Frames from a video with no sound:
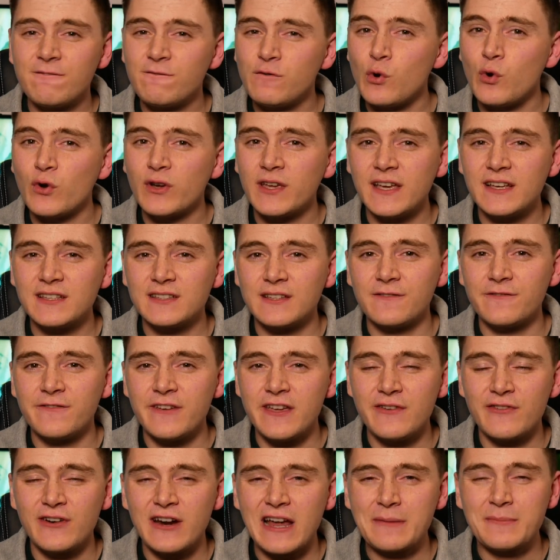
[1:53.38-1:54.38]
4 gigs of
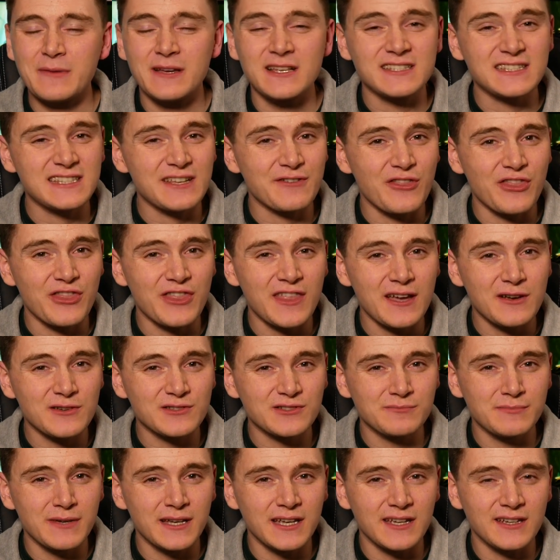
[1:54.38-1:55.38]
VRAM at
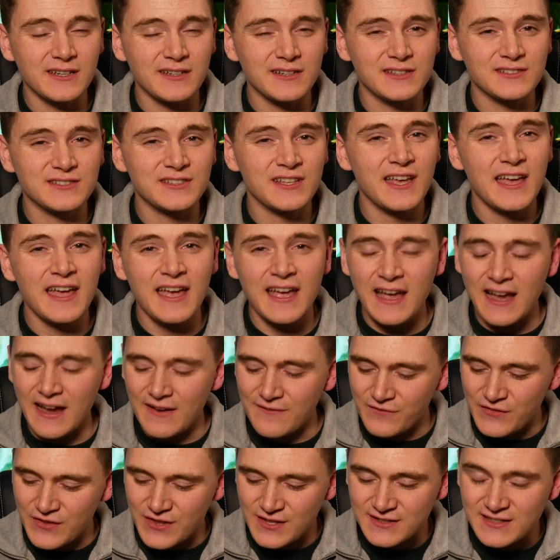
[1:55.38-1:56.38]
7000 MHz,
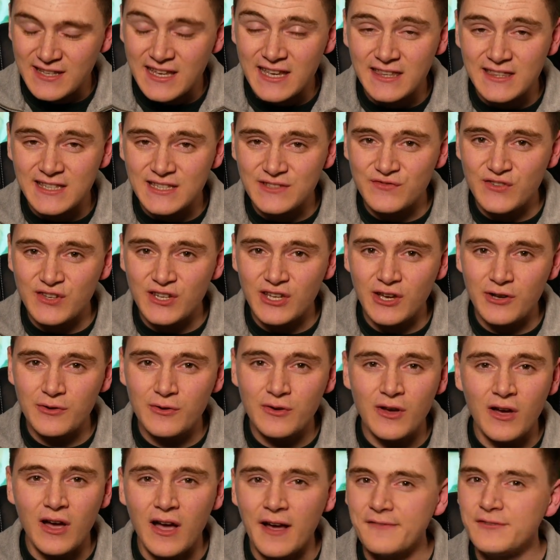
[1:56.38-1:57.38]
and for the sake of this video,
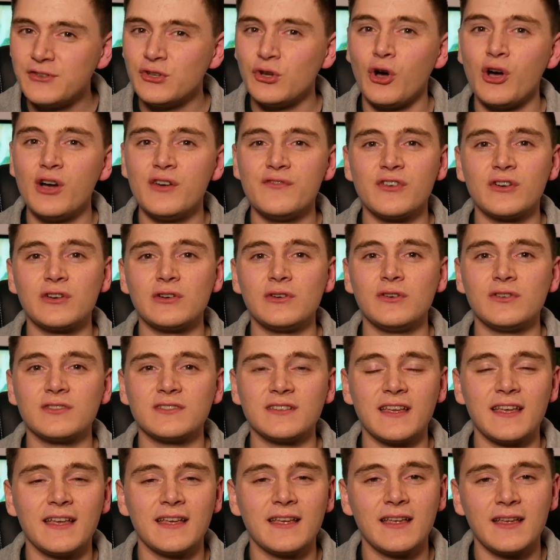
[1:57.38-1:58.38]
I've not overclocked
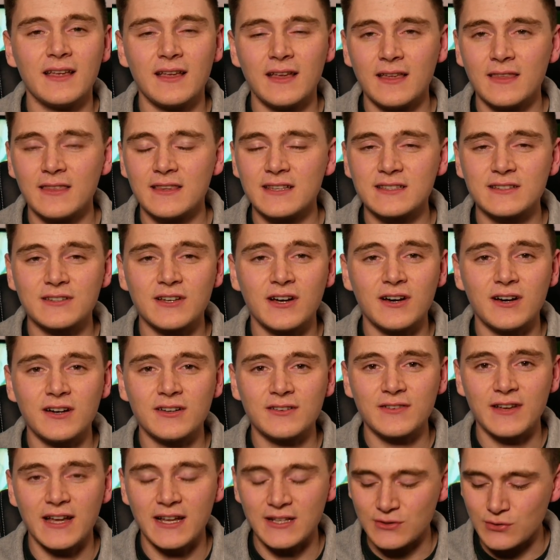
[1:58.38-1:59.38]
this card
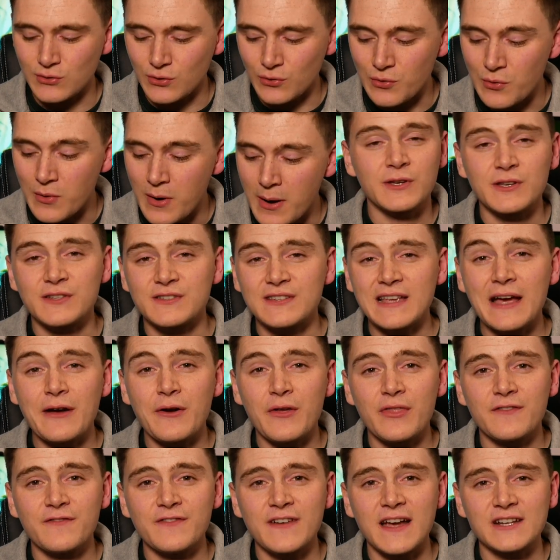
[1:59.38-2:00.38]
at all because out
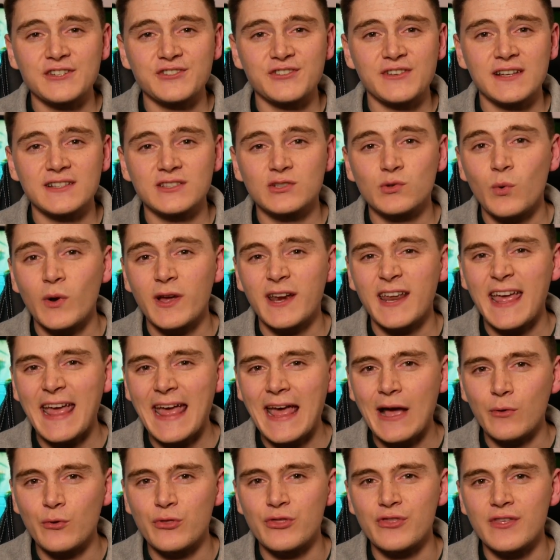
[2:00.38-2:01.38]
of the factory it has quite a
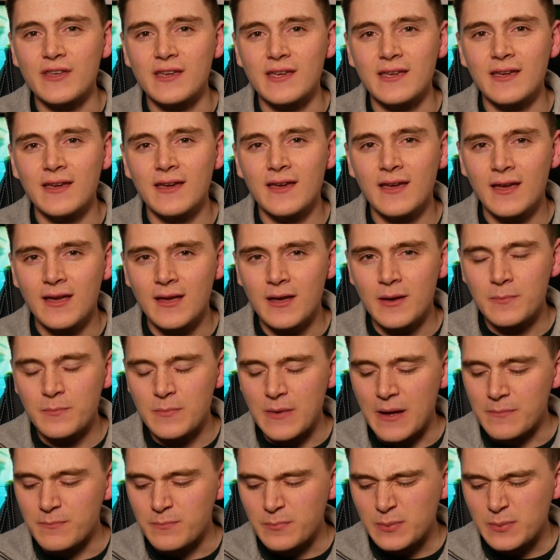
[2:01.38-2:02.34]
healthy and